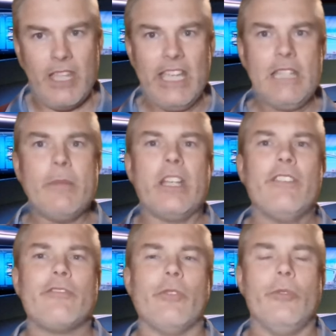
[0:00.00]
any
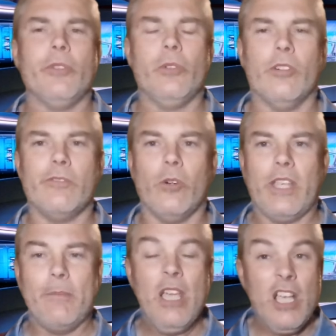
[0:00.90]
money through the door
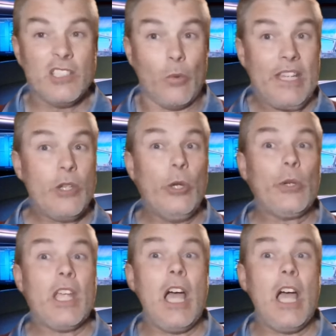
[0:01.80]
for him. So he could